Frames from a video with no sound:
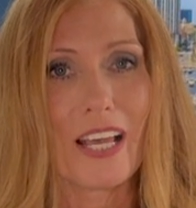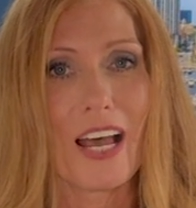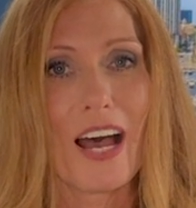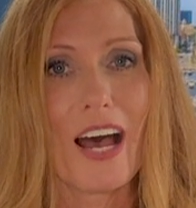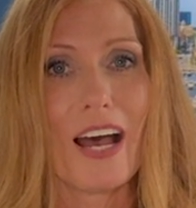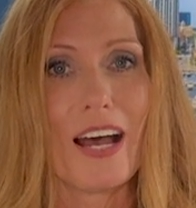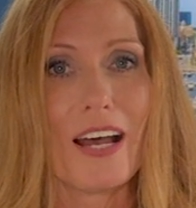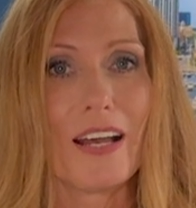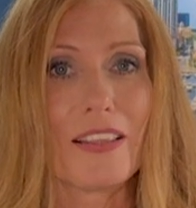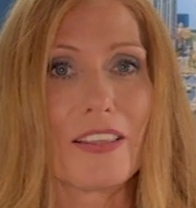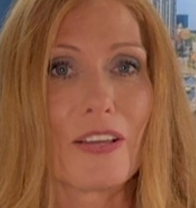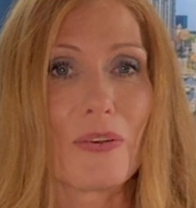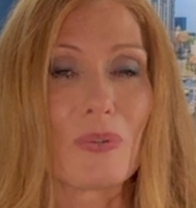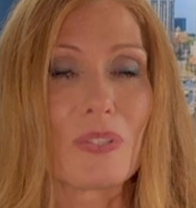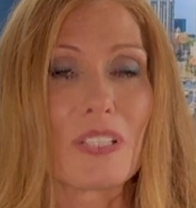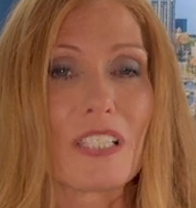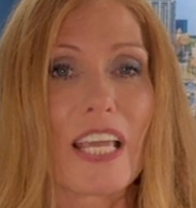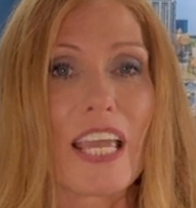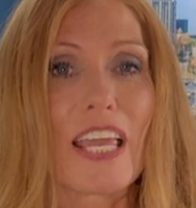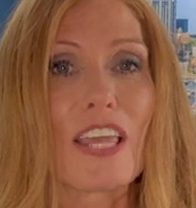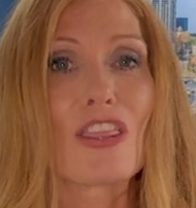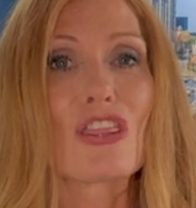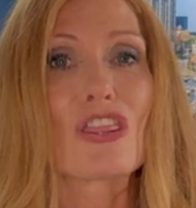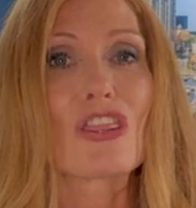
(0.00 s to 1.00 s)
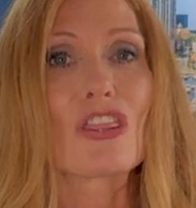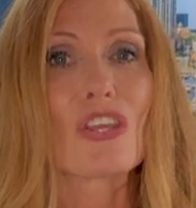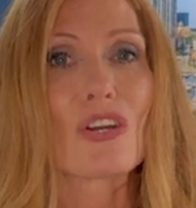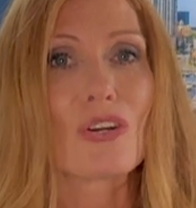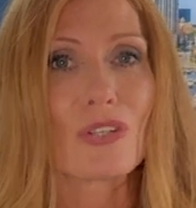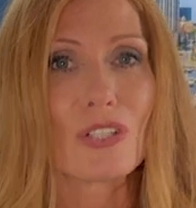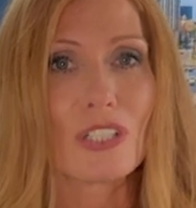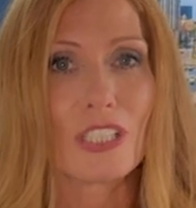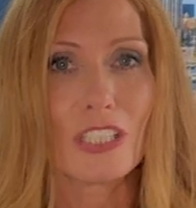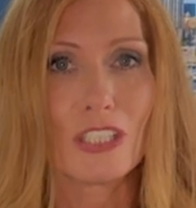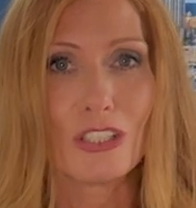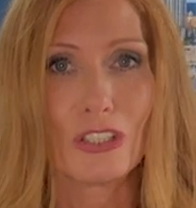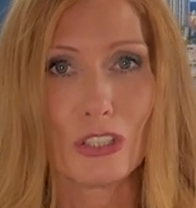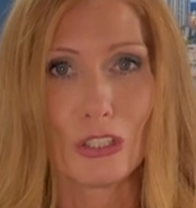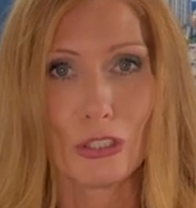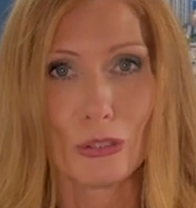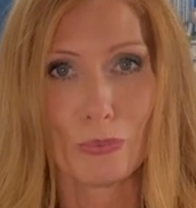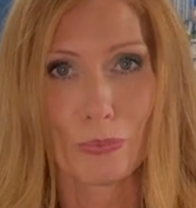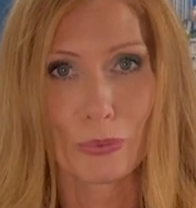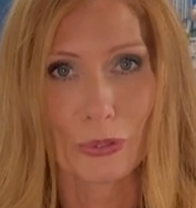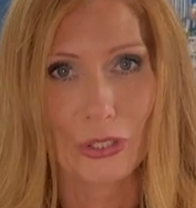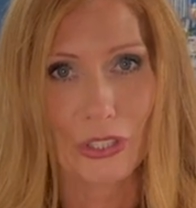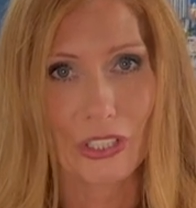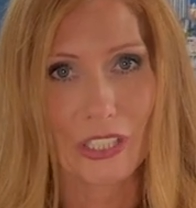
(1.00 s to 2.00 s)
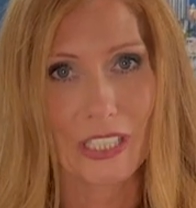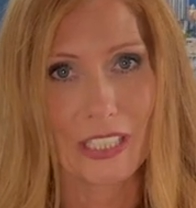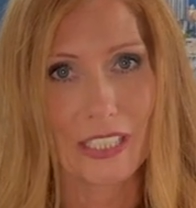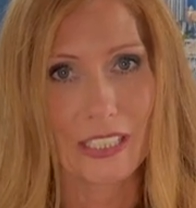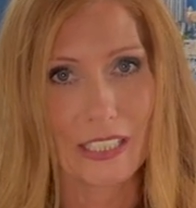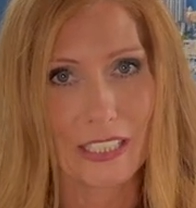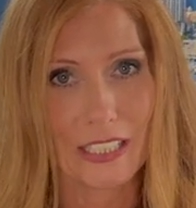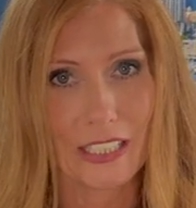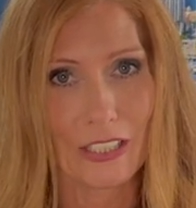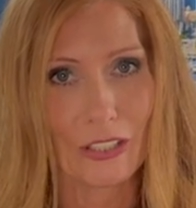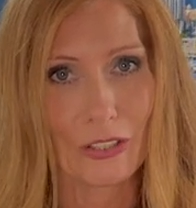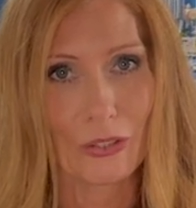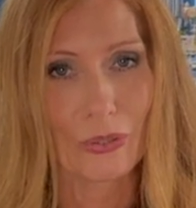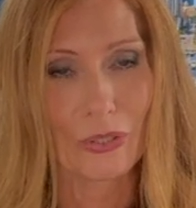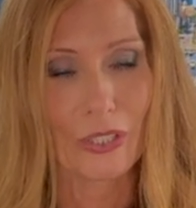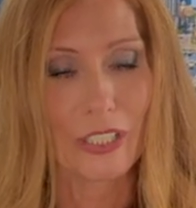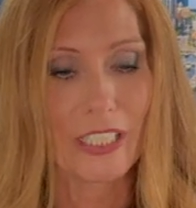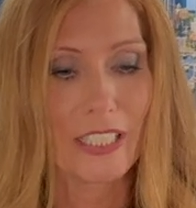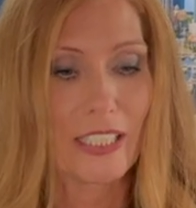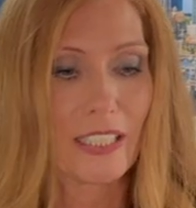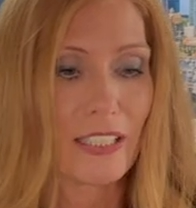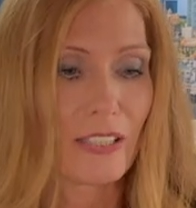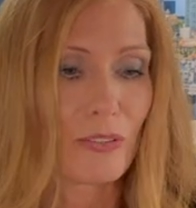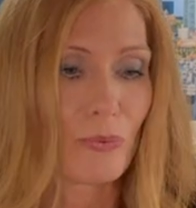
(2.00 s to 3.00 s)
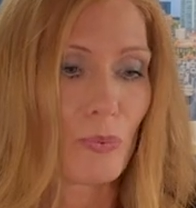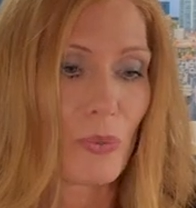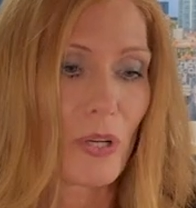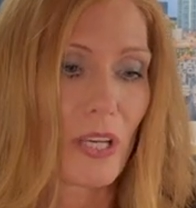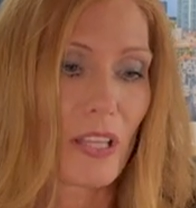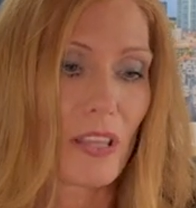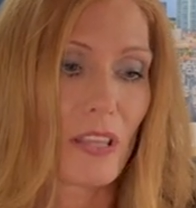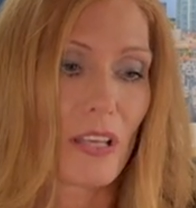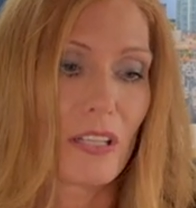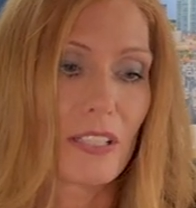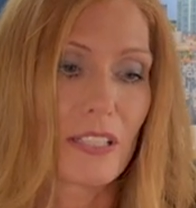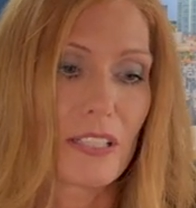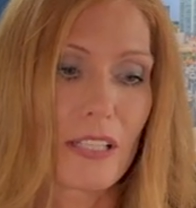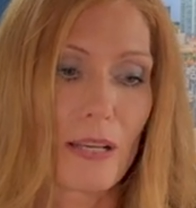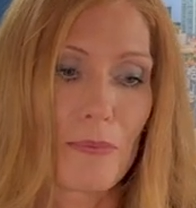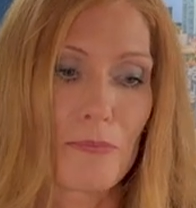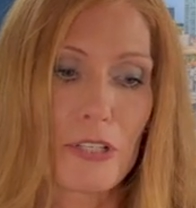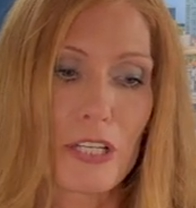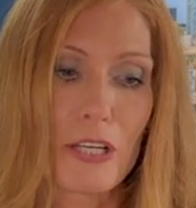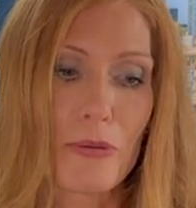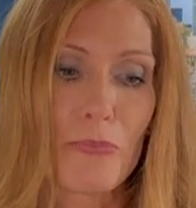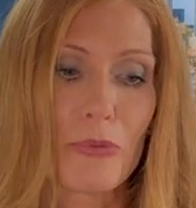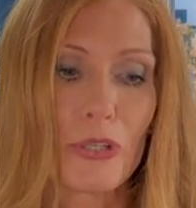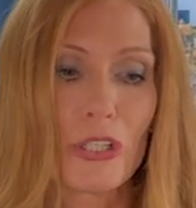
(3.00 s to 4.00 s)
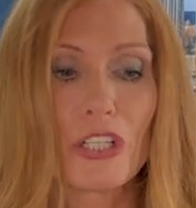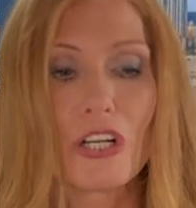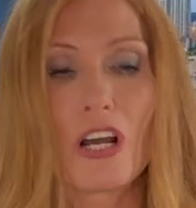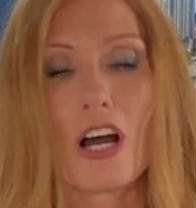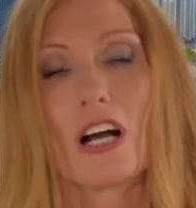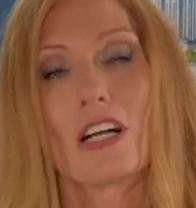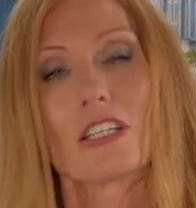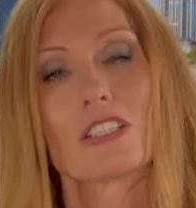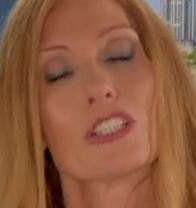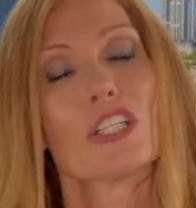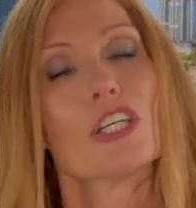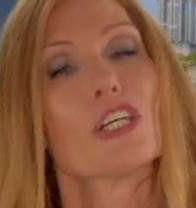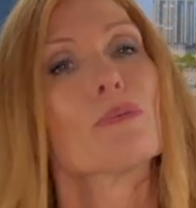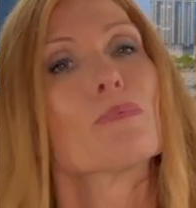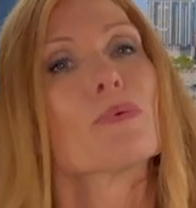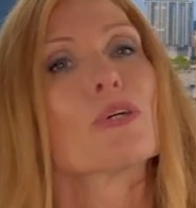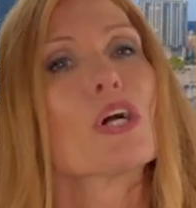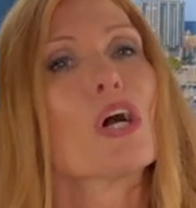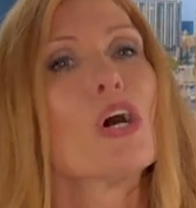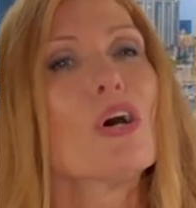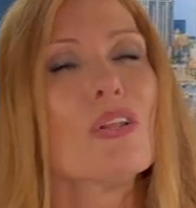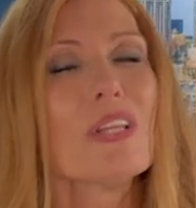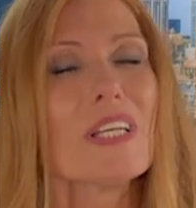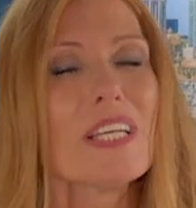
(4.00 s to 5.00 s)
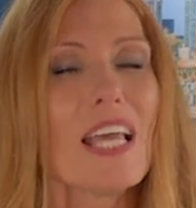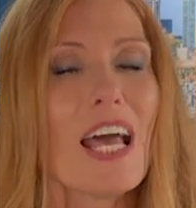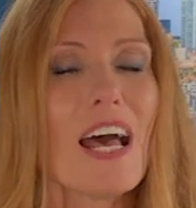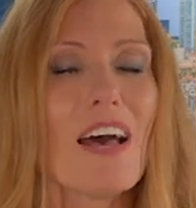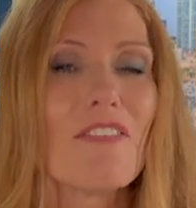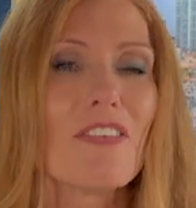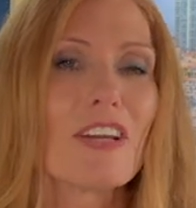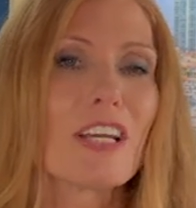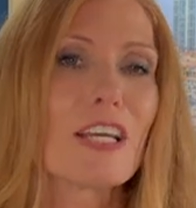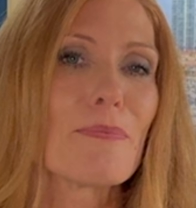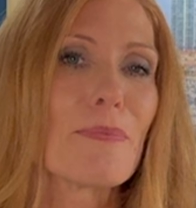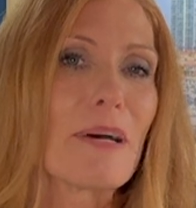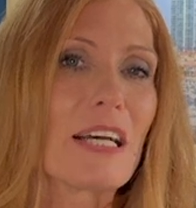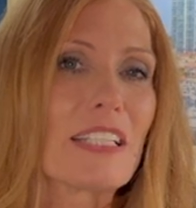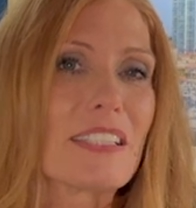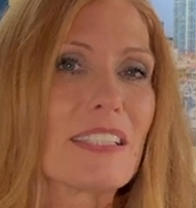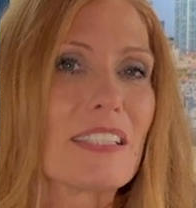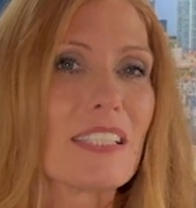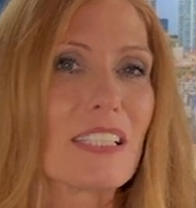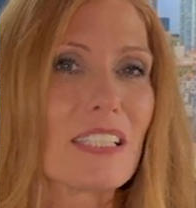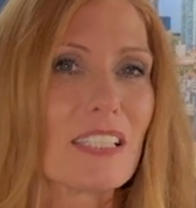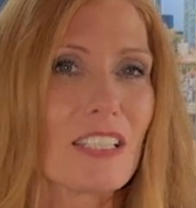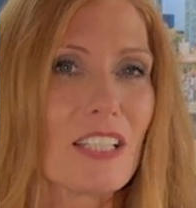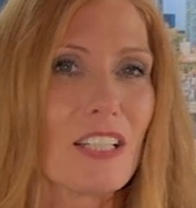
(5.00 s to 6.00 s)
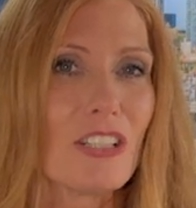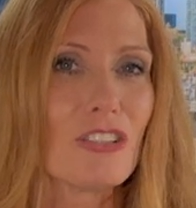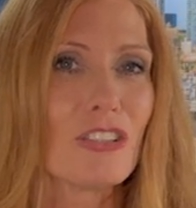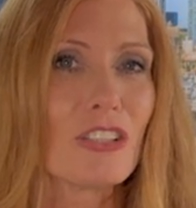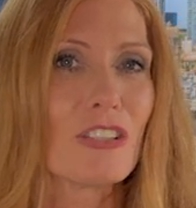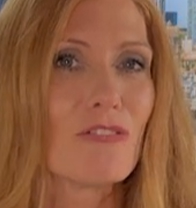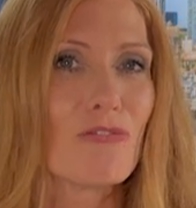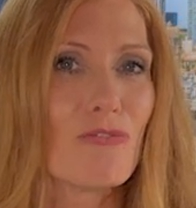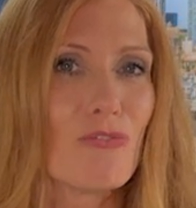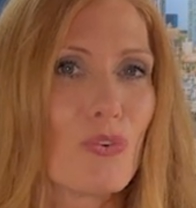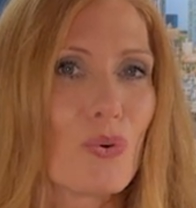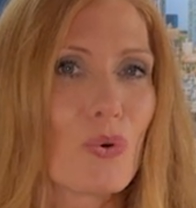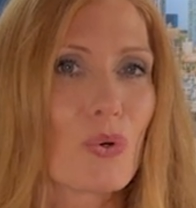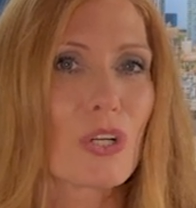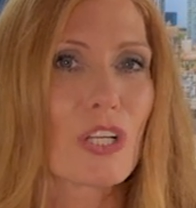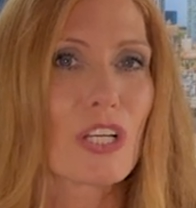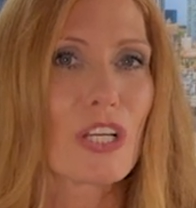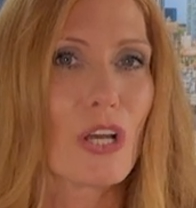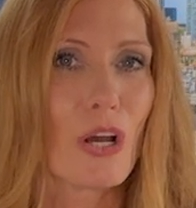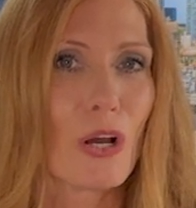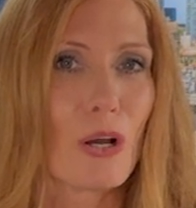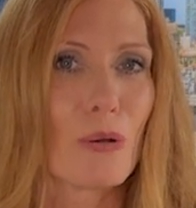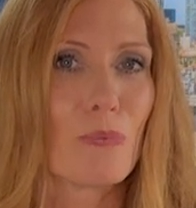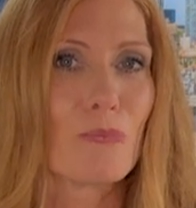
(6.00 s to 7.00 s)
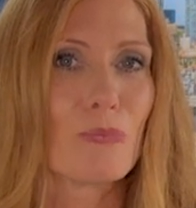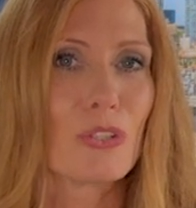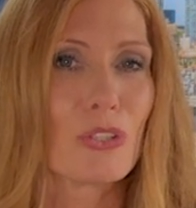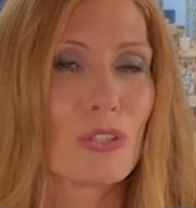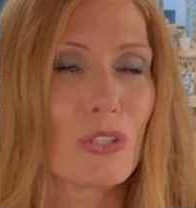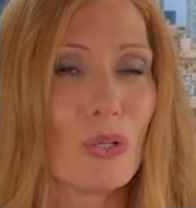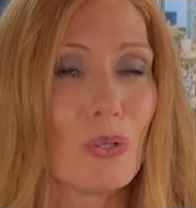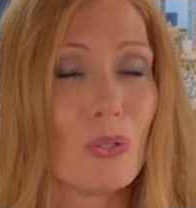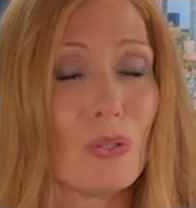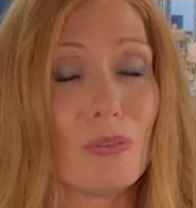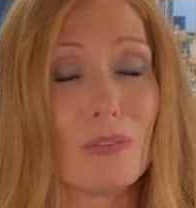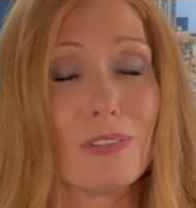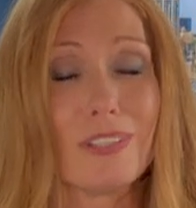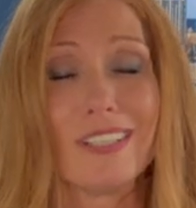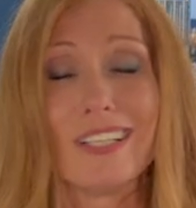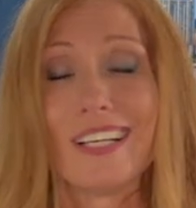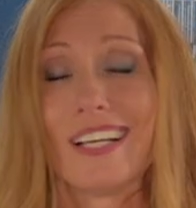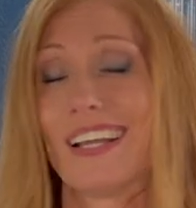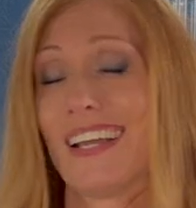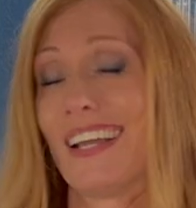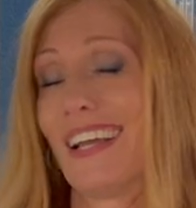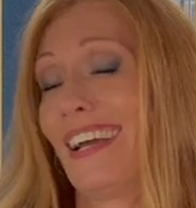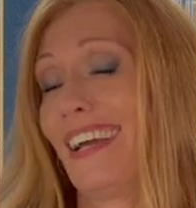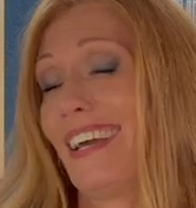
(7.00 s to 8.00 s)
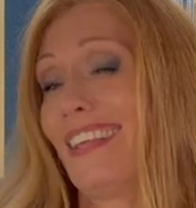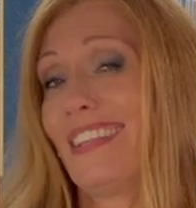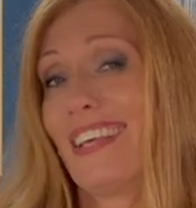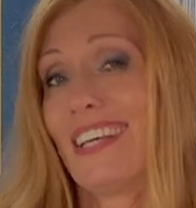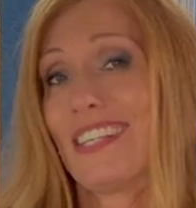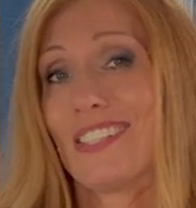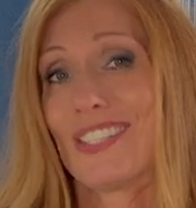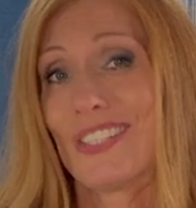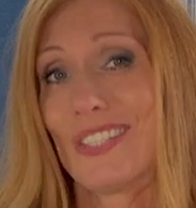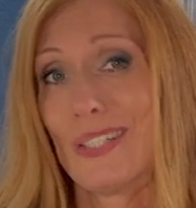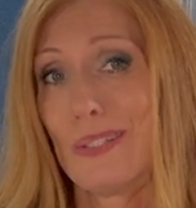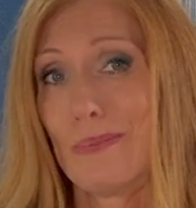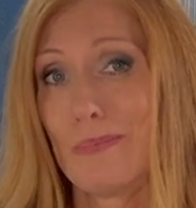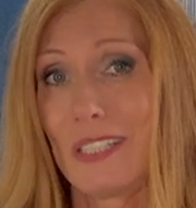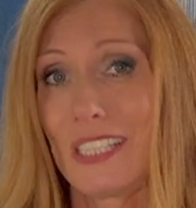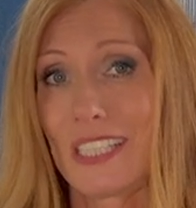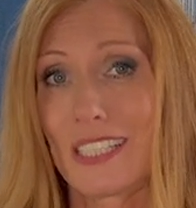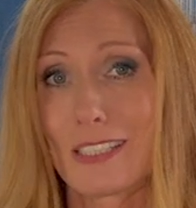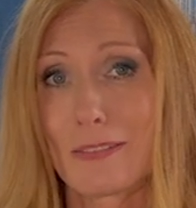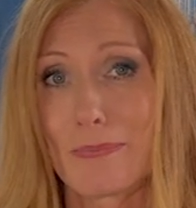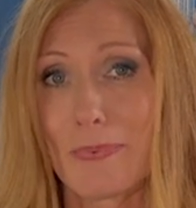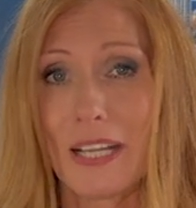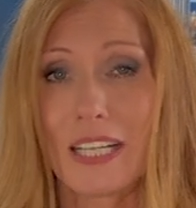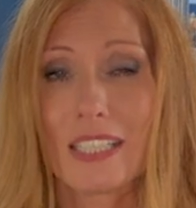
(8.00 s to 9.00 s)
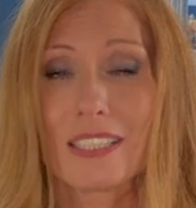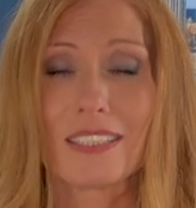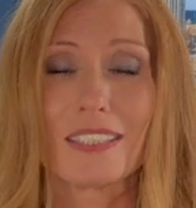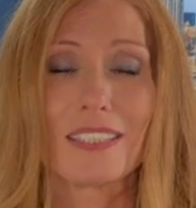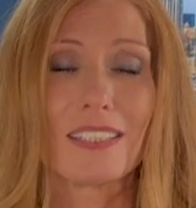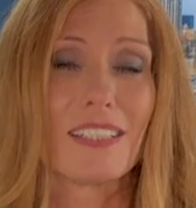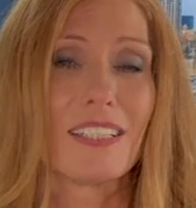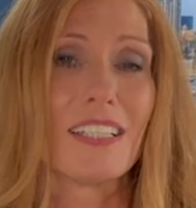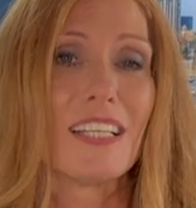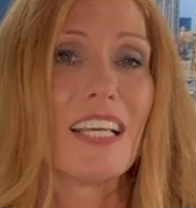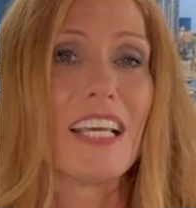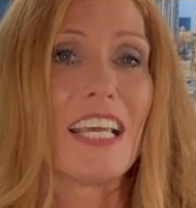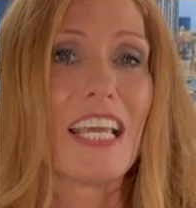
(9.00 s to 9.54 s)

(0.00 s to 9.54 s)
There was a 32% decrease, with September and October only having about 640 homes sold. And that's to be expected.